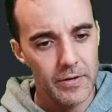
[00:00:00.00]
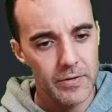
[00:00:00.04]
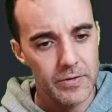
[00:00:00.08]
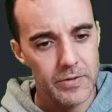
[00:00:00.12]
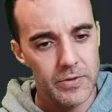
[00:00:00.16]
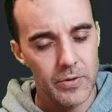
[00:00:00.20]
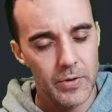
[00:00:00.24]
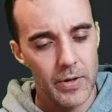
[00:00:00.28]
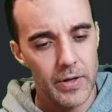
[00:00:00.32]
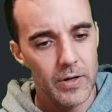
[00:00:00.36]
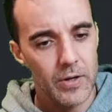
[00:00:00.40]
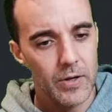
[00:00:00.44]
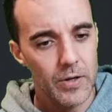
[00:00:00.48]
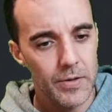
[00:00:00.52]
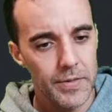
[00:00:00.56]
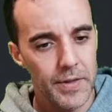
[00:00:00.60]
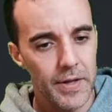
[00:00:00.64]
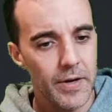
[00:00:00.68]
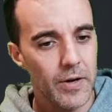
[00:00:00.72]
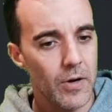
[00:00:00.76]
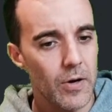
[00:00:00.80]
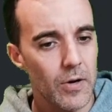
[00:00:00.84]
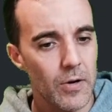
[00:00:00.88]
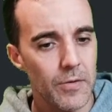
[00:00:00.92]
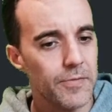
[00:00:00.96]
So I called that
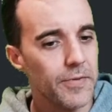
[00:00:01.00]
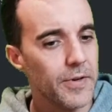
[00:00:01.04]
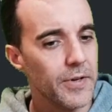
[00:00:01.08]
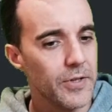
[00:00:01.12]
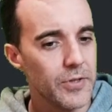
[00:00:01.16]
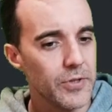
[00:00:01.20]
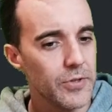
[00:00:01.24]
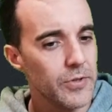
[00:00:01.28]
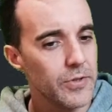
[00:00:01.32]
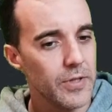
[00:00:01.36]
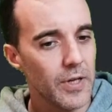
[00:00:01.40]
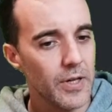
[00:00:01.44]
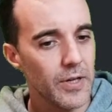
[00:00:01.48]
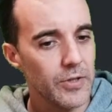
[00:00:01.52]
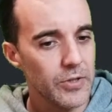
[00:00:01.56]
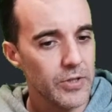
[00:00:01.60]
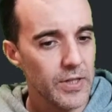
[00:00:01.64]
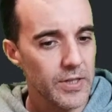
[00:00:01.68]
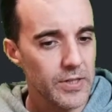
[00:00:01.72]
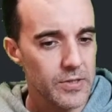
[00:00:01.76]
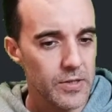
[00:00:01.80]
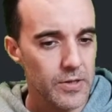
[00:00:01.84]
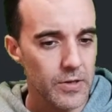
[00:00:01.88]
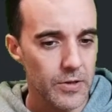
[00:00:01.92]
all fixtures.json.